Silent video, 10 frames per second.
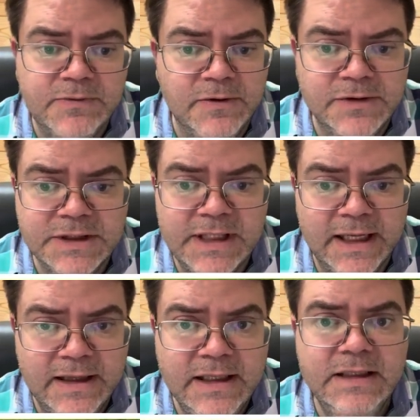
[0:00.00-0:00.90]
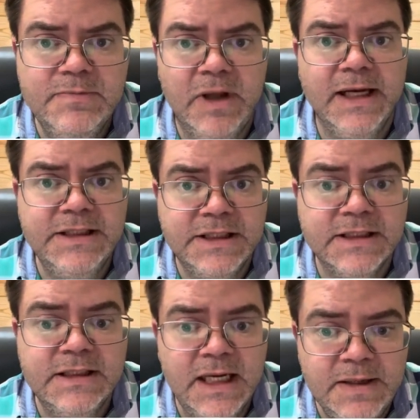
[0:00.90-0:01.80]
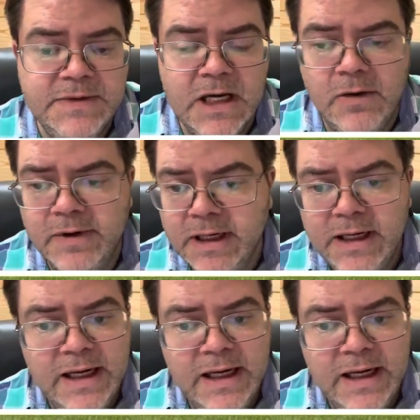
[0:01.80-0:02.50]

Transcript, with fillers: we were just like, this place just keeps going.